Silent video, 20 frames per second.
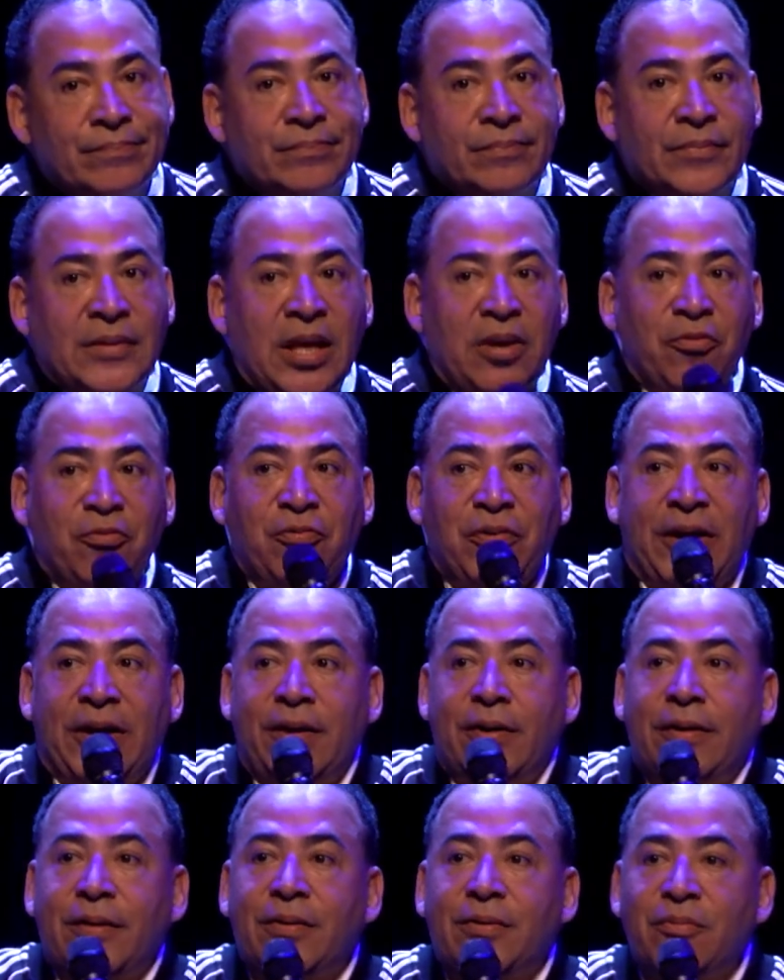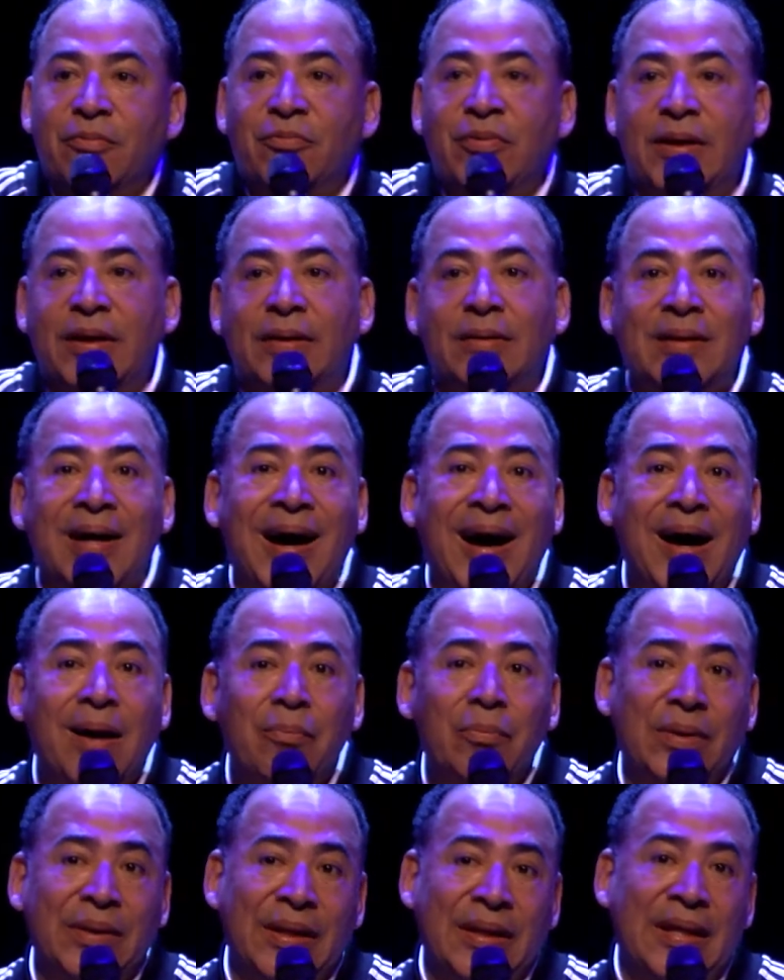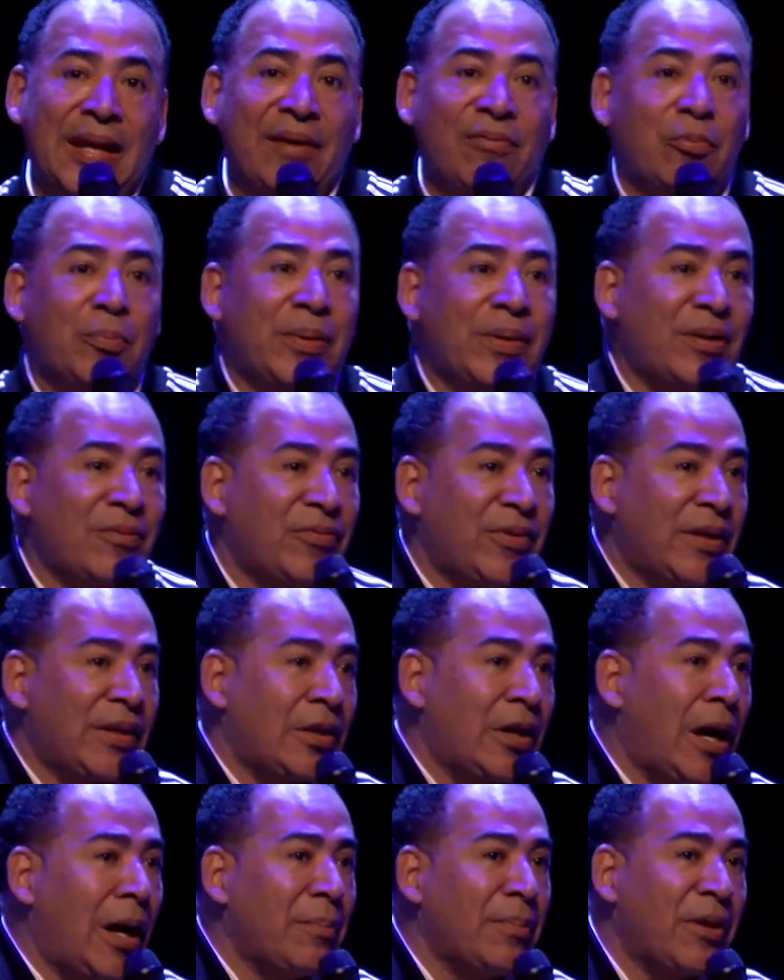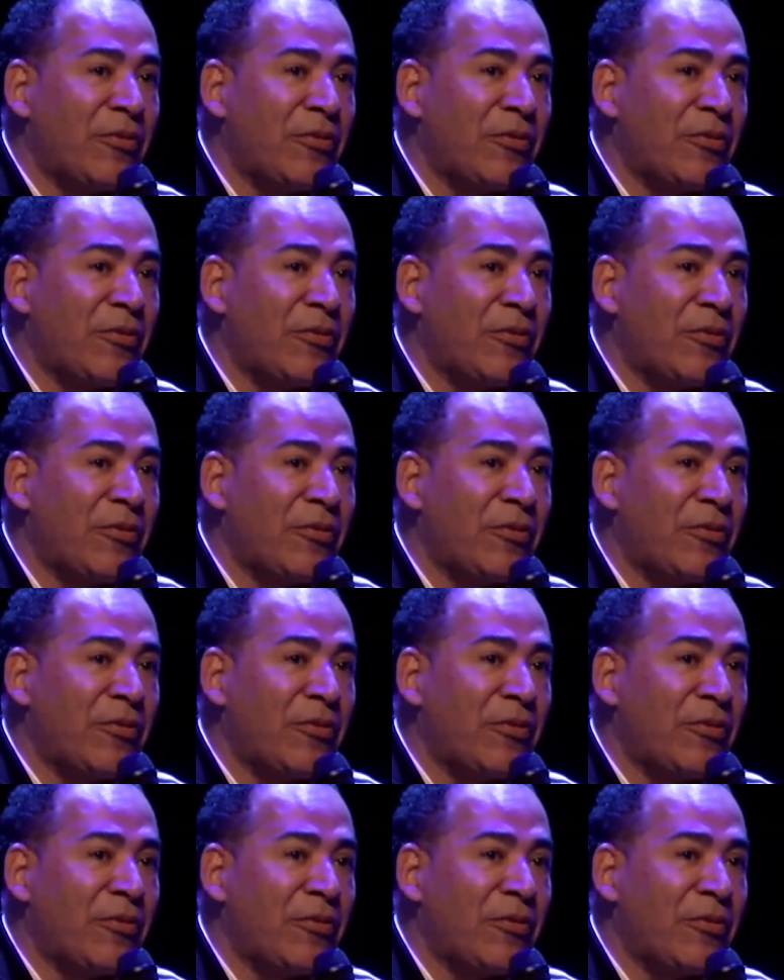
They feared Vietnam when they never been to Vietnam.